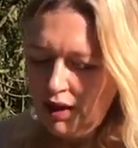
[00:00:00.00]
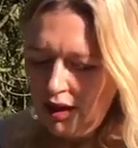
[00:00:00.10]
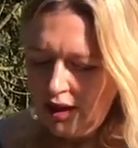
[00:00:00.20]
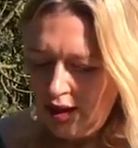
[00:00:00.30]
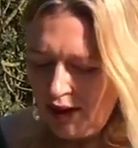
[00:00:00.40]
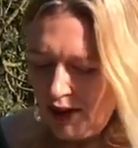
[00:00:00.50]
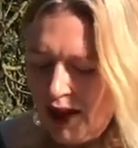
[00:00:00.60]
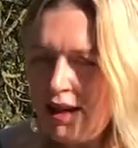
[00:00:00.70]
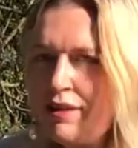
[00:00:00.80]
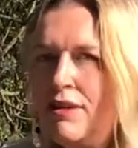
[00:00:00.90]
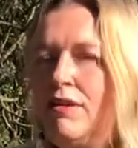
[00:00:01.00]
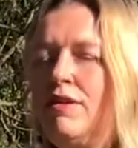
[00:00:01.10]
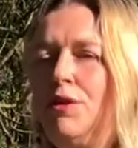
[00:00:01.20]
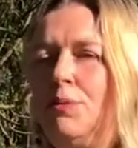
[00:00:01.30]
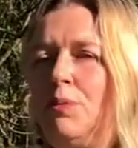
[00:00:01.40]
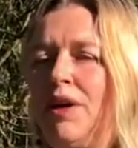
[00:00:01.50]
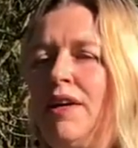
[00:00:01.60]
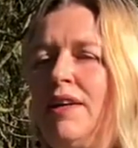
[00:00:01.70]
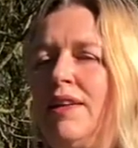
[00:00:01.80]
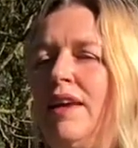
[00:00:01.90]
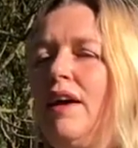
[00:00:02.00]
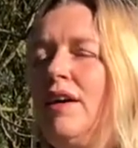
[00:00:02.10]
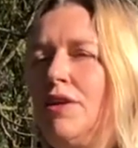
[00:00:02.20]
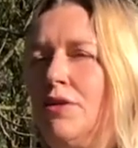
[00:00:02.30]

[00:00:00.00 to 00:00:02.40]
and also by the Art